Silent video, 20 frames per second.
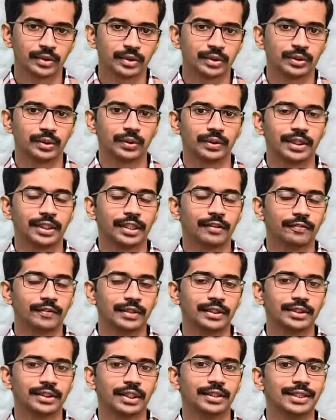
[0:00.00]
So, the
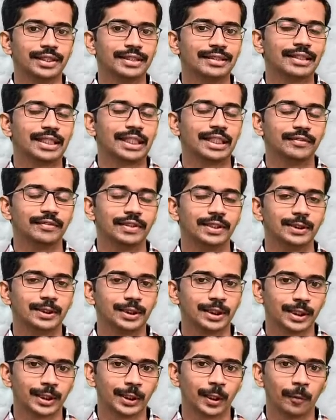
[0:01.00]
definition detail we will
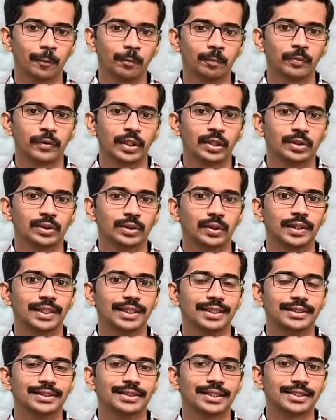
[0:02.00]
see now. So,
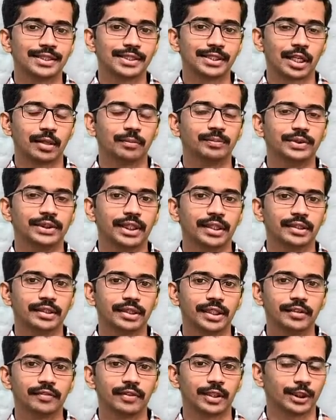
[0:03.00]
it is a
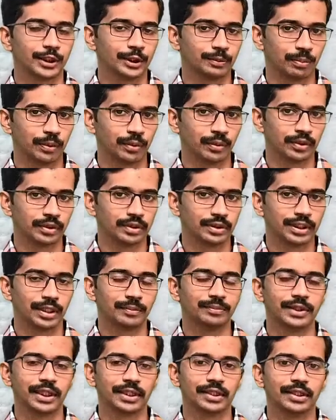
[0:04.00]
subjective response,
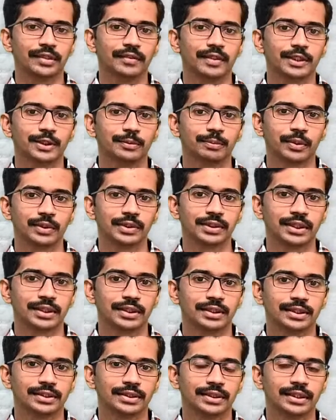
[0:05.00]
subjective response
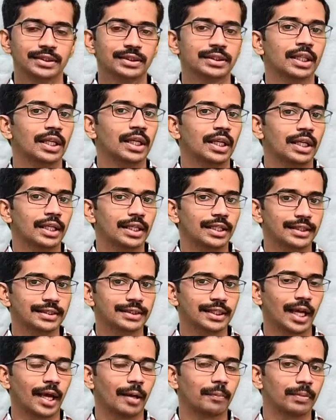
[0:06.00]
in the sense it
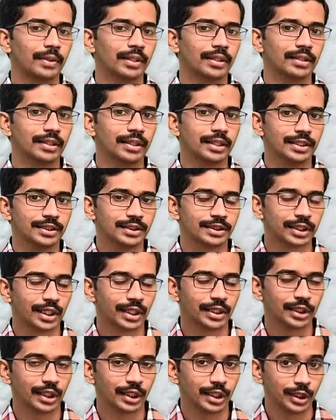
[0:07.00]
is happening
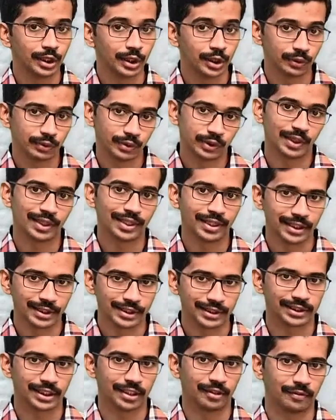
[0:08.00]
inside the individual
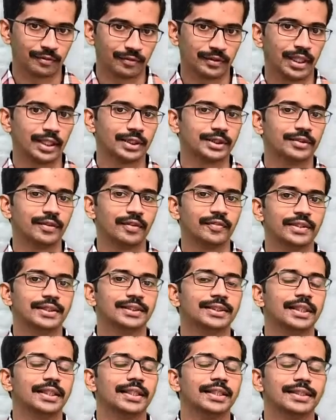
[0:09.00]
itself. That is why we
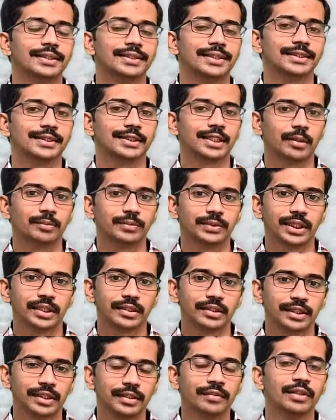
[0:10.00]
say it is a
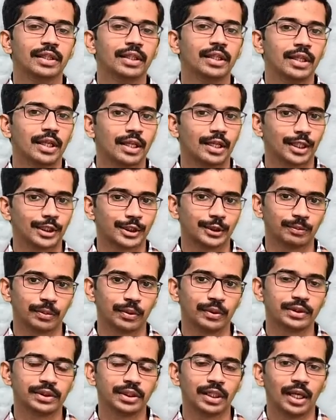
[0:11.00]
subjective
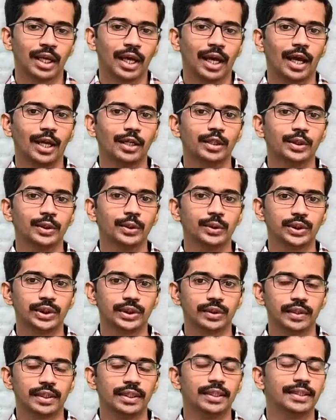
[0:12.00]
response and
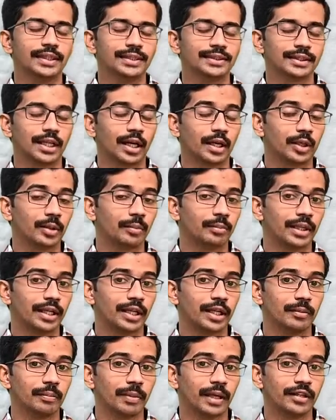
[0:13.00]
usually it is
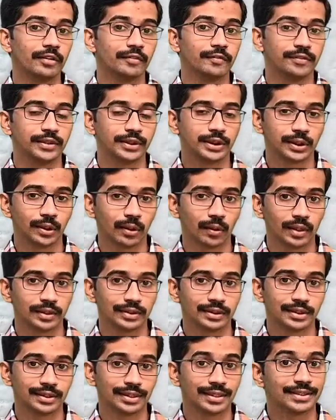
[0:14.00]
accompanied by
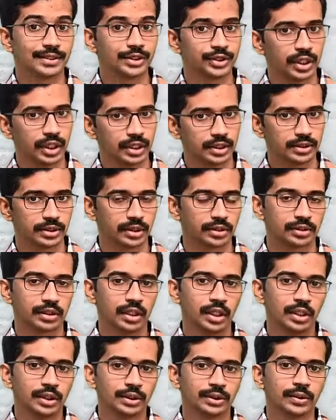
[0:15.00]
physiological changes.
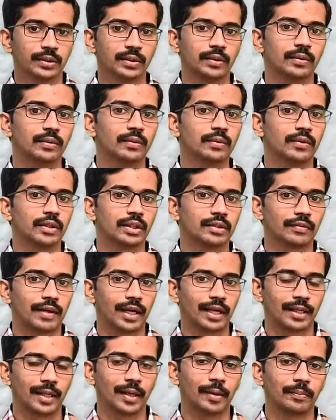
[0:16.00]
So,
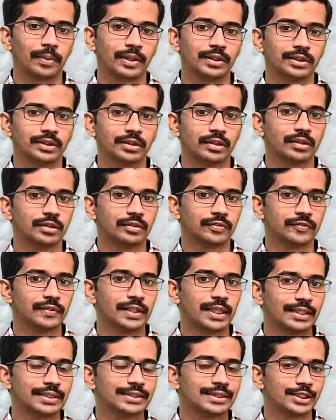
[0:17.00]
what happens?
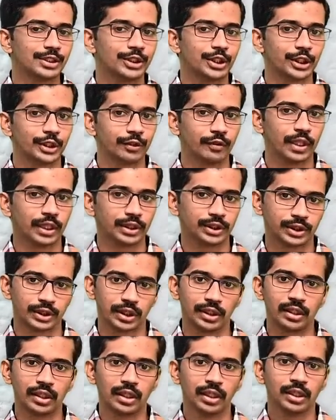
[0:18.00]
There is a
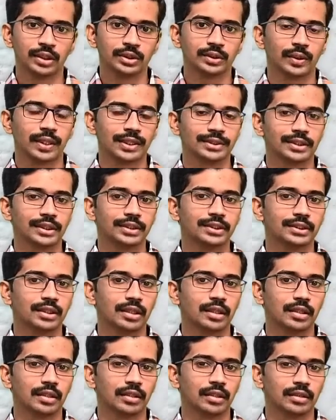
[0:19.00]
situation so, assess a
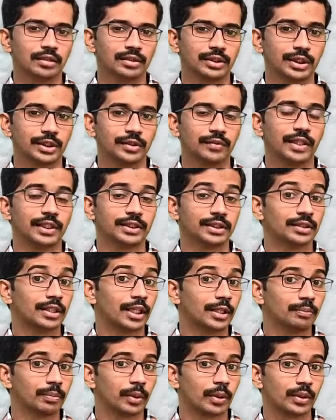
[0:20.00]
uh, situation
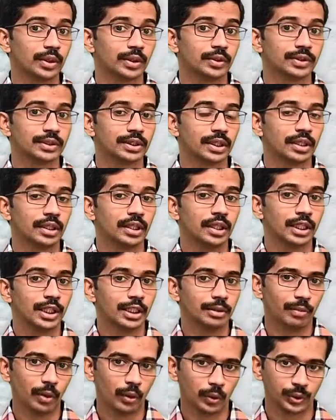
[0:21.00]
that produce the
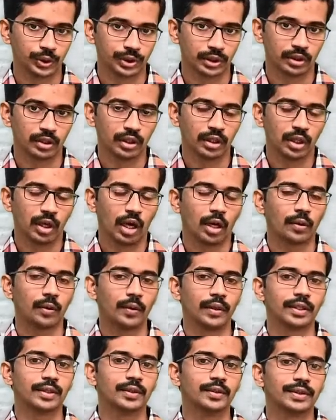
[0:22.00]
emotion.
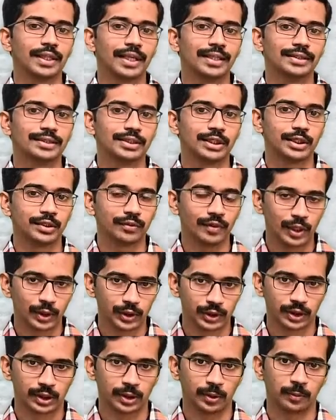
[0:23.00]
According to that
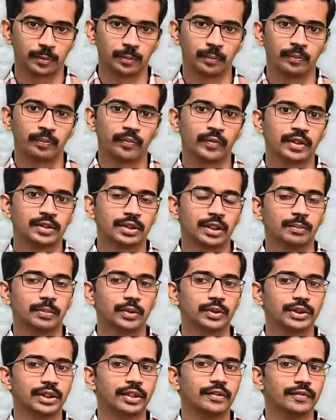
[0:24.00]
situation,
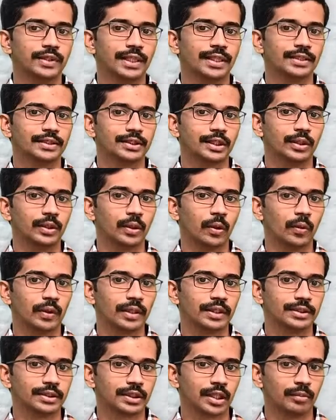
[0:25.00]
suppose if there is a
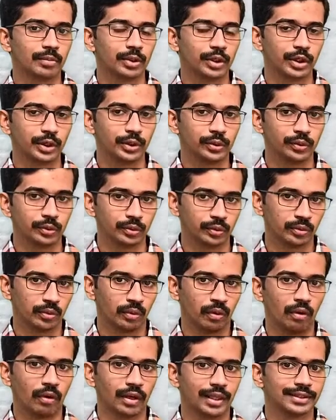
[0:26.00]
dog is coming to you
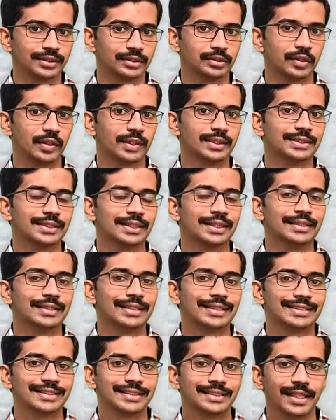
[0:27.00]
or you are seeing
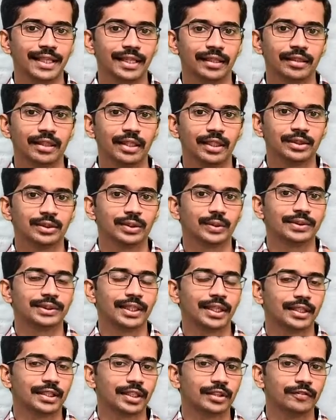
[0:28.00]
a snake. So
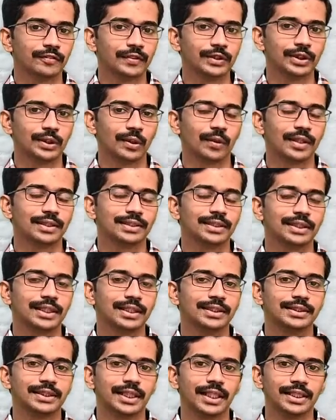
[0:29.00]
certain
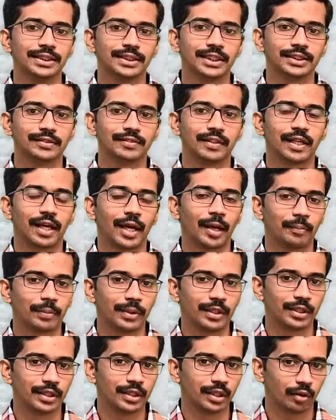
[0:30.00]
physiological changes will
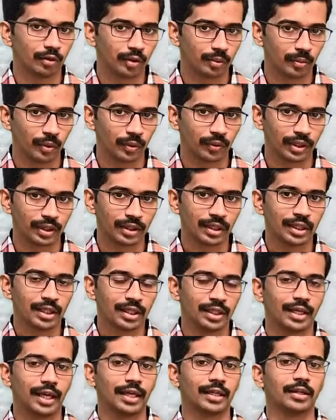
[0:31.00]
happening in our body
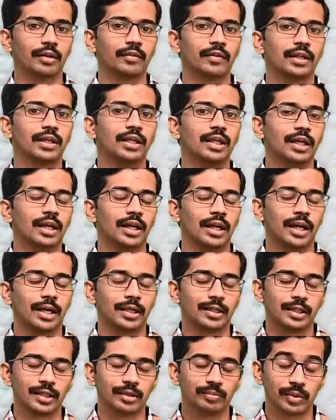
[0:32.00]
like our
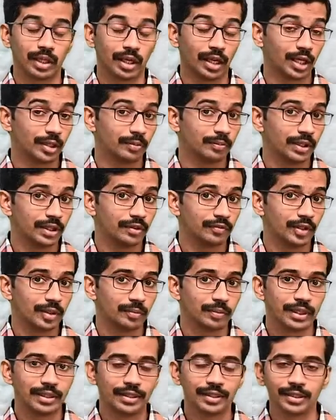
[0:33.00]
heartbeat, heartbeat will
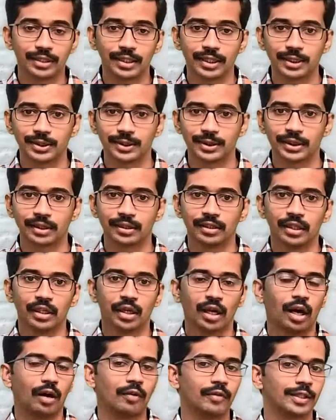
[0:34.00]
be increasing,
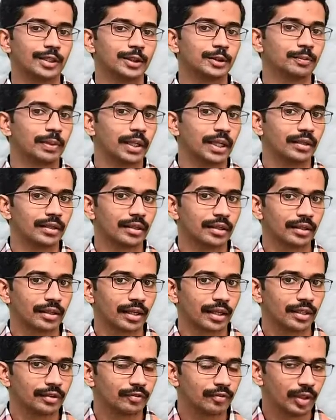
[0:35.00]
our respiratory
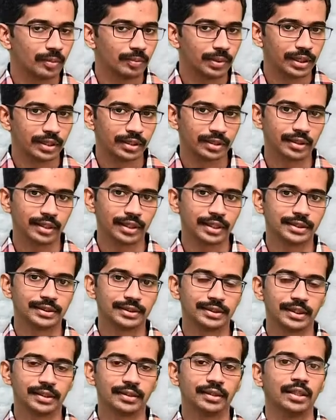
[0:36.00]
rate will be
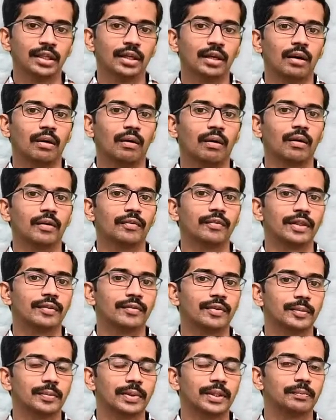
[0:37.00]
increasing or we
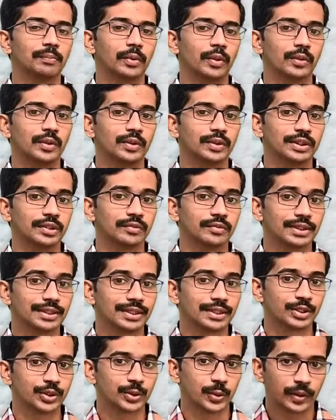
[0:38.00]
will be producing with
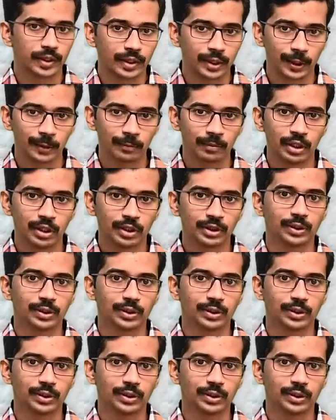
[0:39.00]
a sweating.